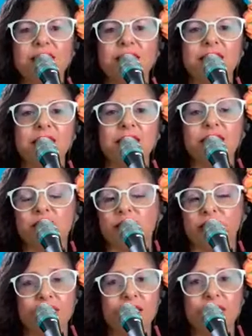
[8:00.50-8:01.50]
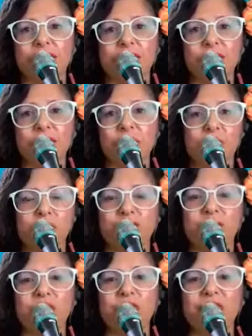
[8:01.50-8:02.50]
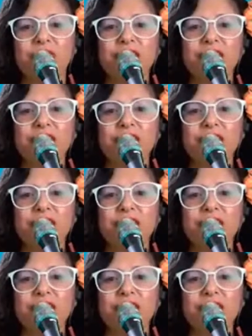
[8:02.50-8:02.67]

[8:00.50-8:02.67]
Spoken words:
and it's great. You're wonderful.